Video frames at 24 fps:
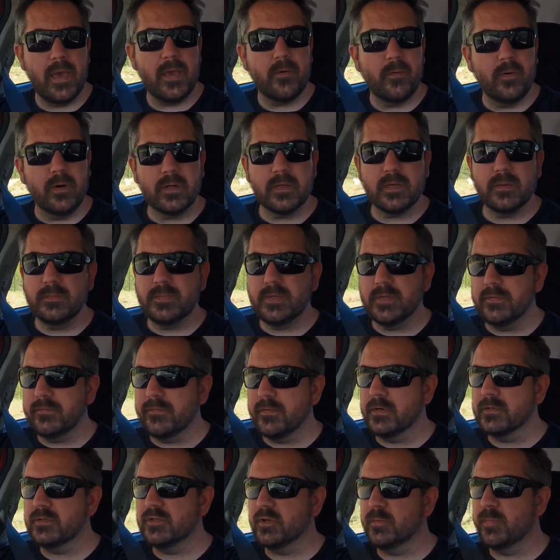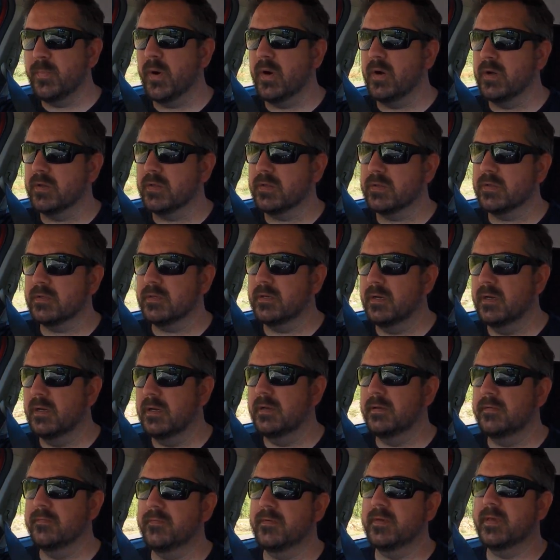Welcome to the Franschhoek Pass.
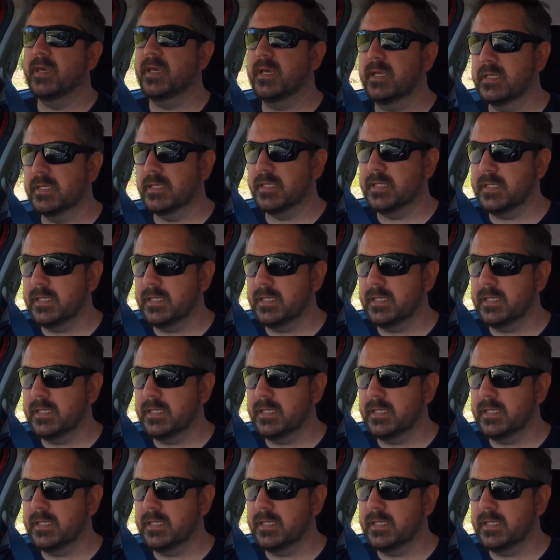I've kicked